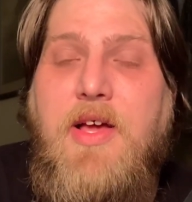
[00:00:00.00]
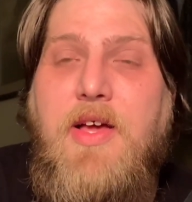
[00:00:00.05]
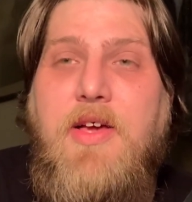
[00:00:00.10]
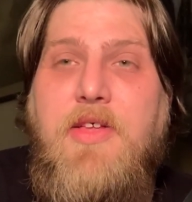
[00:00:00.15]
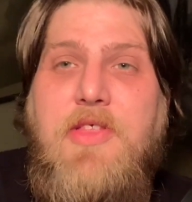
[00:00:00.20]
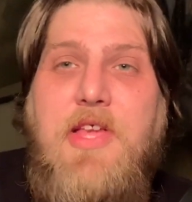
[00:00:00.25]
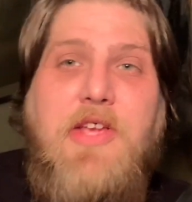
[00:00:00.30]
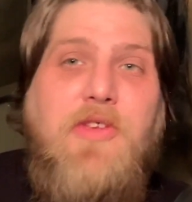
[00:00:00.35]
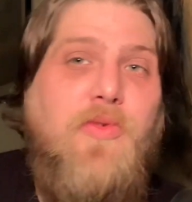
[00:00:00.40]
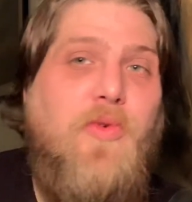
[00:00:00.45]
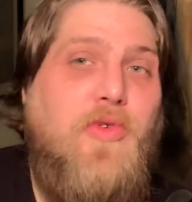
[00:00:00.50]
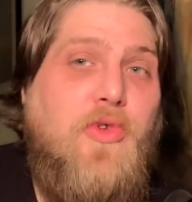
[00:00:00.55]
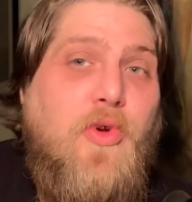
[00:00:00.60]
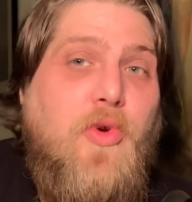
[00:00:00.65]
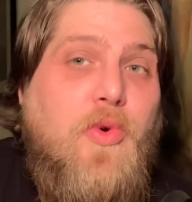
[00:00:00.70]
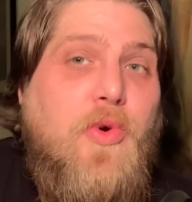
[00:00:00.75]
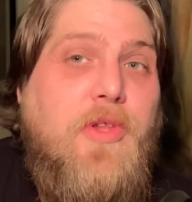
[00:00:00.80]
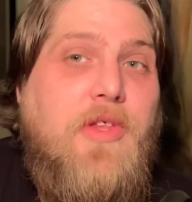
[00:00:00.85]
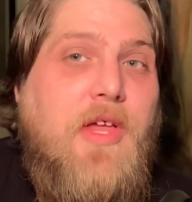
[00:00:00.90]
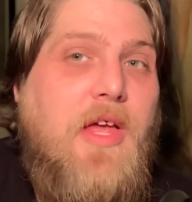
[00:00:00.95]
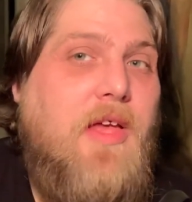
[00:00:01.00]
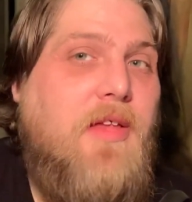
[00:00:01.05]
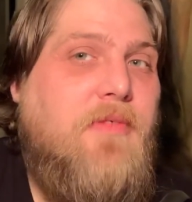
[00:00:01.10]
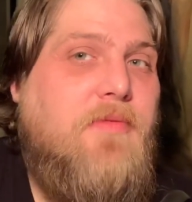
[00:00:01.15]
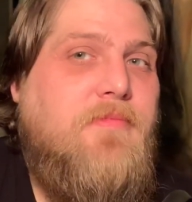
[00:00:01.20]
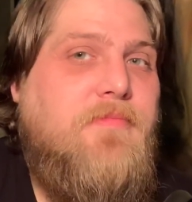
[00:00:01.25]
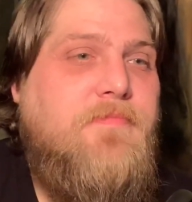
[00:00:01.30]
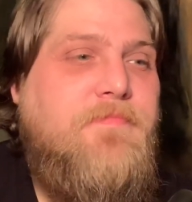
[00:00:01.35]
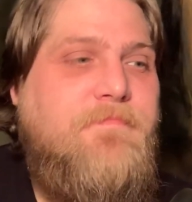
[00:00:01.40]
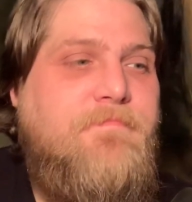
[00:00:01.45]
things we're doing that
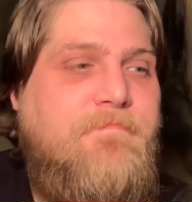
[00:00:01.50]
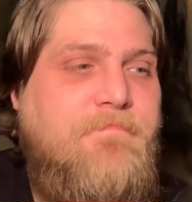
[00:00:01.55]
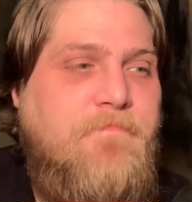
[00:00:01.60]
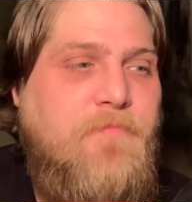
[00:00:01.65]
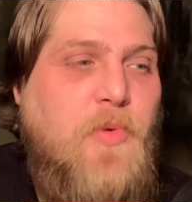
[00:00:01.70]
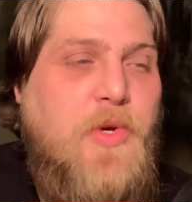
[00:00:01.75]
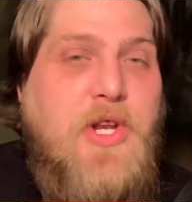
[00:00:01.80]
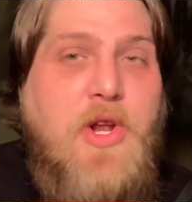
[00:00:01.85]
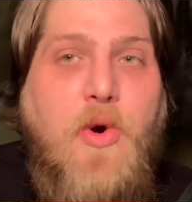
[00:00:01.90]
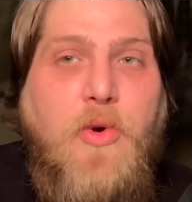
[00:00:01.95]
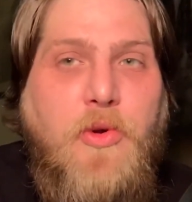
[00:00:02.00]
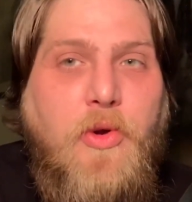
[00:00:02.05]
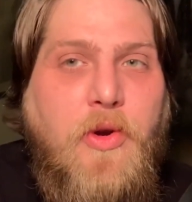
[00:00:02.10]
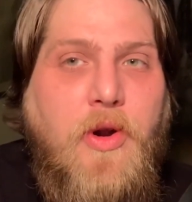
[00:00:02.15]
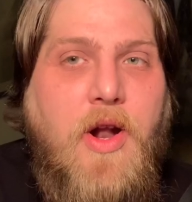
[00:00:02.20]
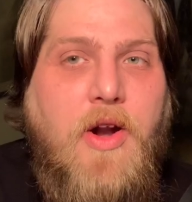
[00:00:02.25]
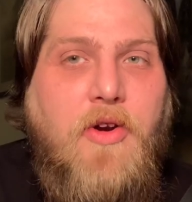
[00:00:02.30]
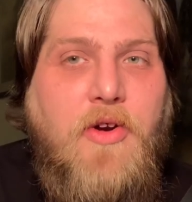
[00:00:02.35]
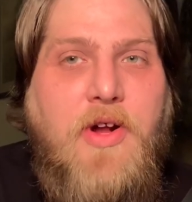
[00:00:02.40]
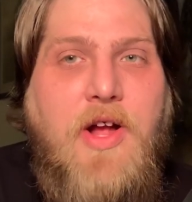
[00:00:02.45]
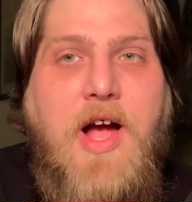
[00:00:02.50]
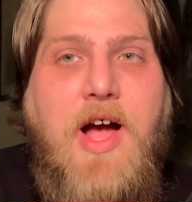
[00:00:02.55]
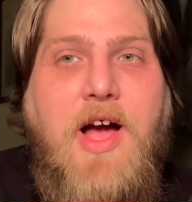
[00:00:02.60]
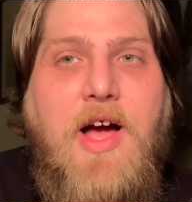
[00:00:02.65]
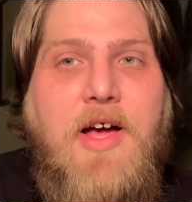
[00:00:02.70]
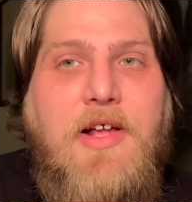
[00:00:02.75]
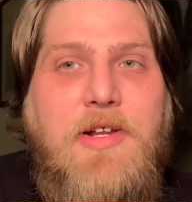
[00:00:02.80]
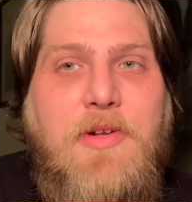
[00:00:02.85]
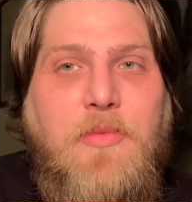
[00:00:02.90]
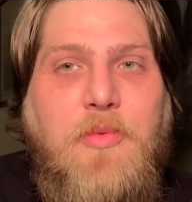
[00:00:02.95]
we know don't honor
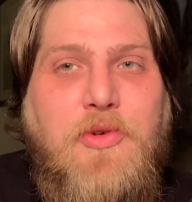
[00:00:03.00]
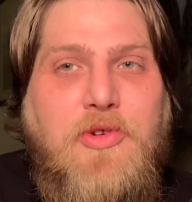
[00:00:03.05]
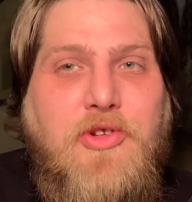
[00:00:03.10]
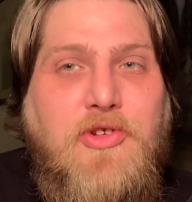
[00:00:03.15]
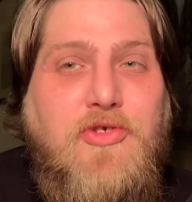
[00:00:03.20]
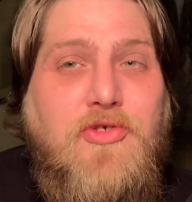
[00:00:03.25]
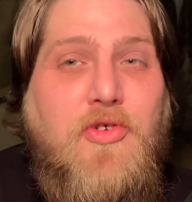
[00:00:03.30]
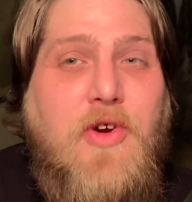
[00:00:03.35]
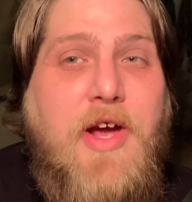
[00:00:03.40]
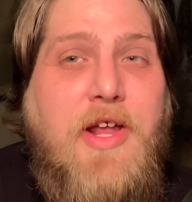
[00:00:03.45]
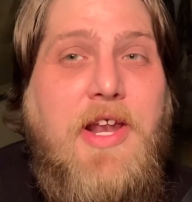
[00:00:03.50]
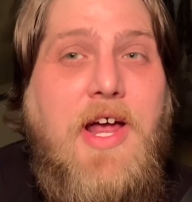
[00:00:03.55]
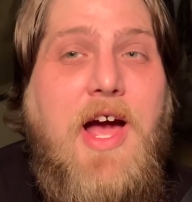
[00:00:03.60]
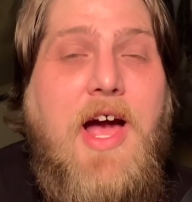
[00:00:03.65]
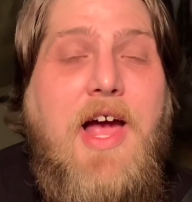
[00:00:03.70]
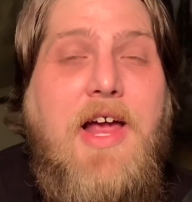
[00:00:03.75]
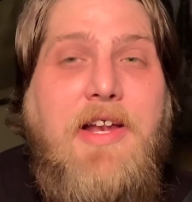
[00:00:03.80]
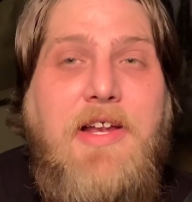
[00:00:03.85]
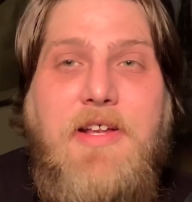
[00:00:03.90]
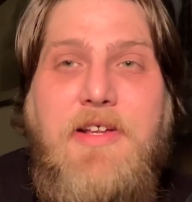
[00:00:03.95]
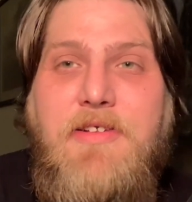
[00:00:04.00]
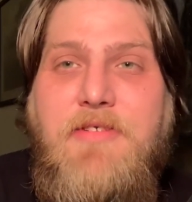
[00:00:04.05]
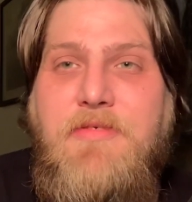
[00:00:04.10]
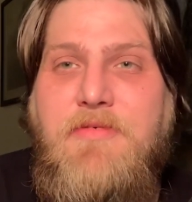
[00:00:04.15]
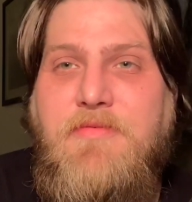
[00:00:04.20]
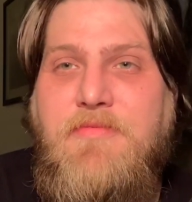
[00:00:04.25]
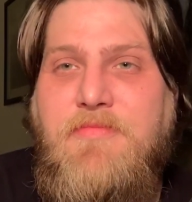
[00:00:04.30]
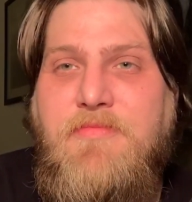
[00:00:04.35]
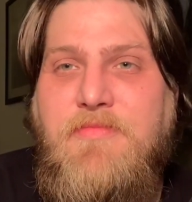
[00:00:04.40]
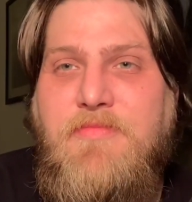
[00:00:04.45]
God and we're just trying to hide it?
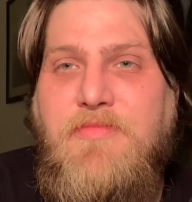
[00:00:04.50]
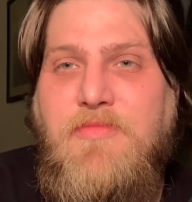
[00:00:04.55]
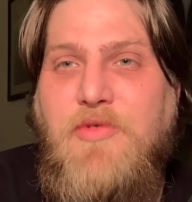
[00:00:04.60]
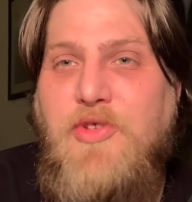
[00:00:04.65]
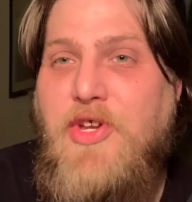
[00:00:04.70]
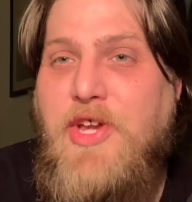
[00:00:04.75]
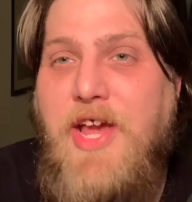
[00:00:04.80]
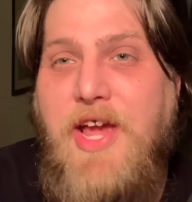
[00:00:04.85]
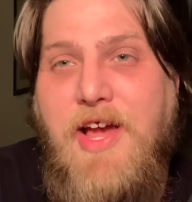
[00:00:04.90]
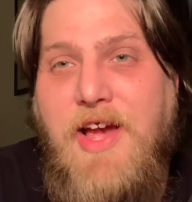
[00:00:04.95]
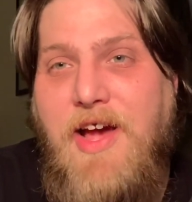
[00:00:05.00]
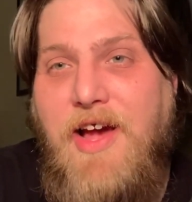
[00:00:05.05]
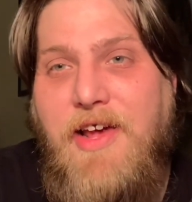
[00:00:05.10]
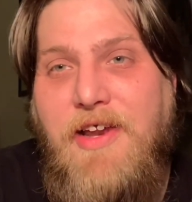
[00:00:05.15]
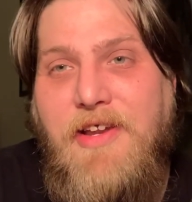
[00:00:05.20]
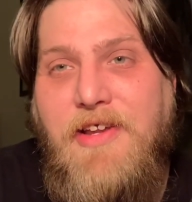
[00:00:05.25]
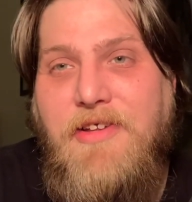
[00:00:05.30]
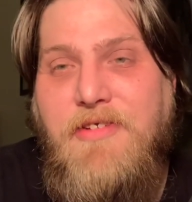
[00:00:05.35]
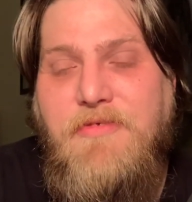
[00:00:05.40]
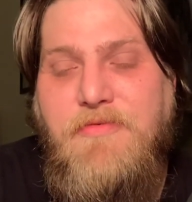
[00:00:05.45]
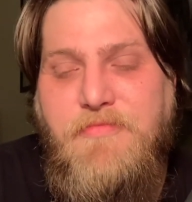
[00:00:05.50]
You can't hide it.